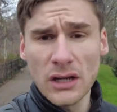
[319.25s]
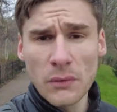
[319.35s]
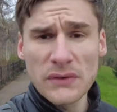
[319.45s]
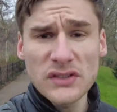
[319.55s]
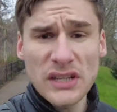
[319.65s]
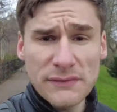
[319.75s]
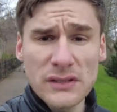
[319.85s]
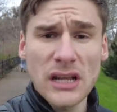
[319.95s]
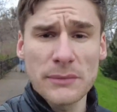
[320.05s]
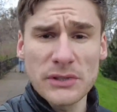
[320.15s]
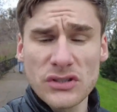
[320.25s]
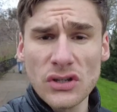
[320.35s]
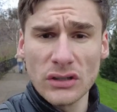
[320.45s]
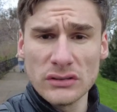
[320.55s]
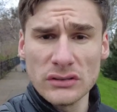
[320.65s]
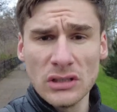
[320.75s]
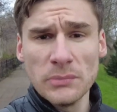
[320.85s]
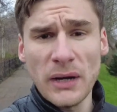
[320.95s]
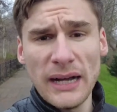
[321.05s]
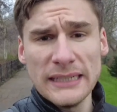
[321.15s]
We've seen the damage done
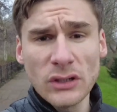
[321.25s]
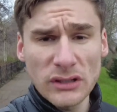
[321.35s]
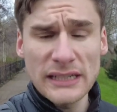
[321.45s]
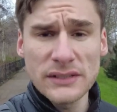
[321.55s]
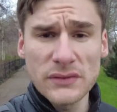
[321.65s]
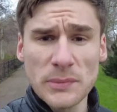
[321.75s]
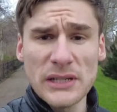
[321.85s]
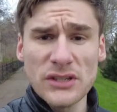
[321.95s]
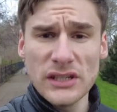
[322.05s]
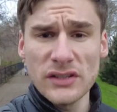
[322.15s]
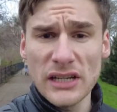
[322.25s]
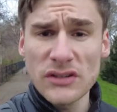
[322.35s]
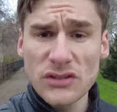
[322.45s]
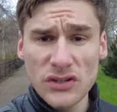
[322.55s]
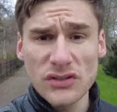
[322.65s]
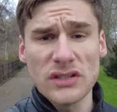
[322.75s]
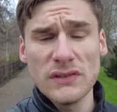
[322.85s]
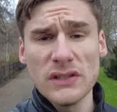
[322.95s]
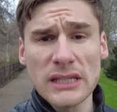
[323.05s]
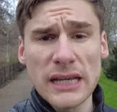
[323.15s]
by non-native species introduced
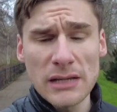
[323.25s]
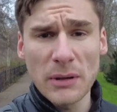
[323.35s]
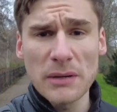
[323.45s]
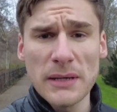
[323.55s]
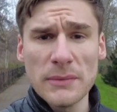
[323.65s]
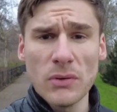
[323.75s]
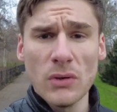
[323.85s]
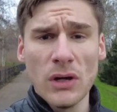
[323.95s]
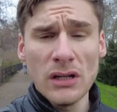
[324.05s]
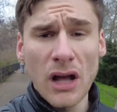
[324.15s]
into the UK by people,